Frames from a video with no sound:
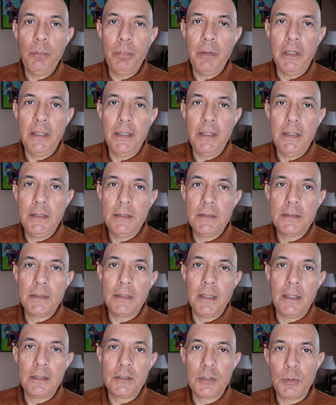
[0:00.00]
please
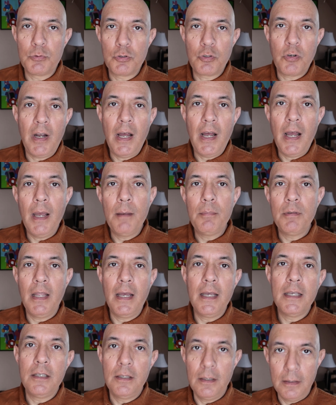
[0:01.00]
subscribe,
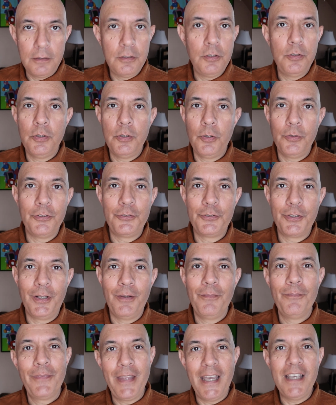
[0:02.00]
like, you know the
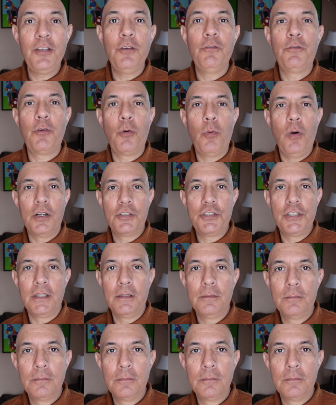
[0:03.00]
drill. Thank you for watching.